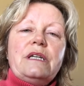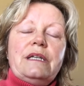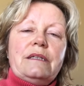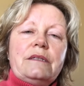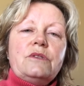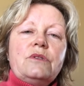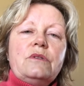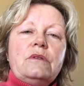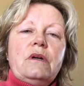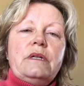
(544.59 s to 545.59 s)
in
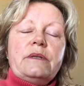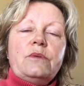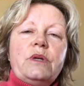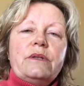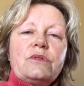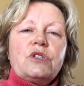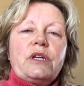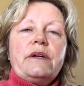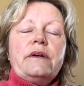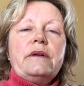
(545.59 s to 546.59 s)
a
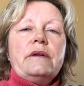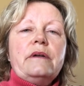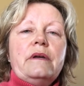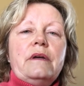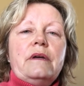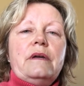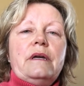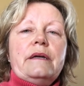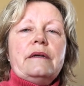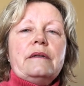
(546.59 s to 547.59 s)
wheelchair,
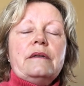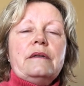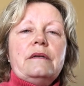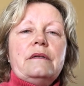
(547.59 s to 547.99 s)
and